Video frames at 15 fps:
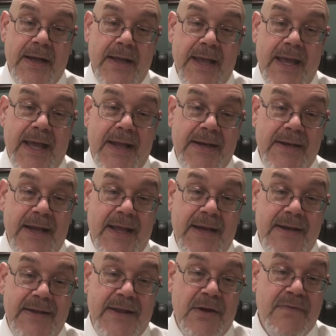
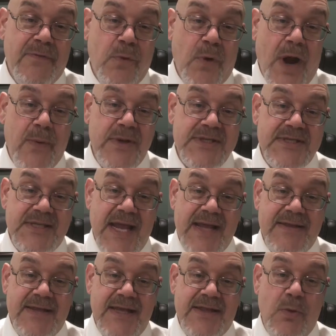And therefore I would
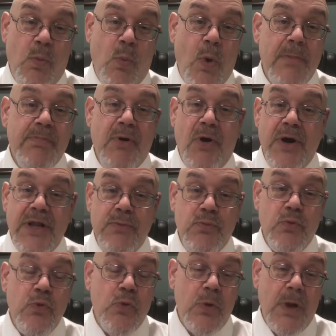state that the one-party
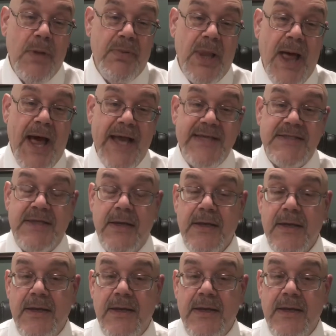rule applies.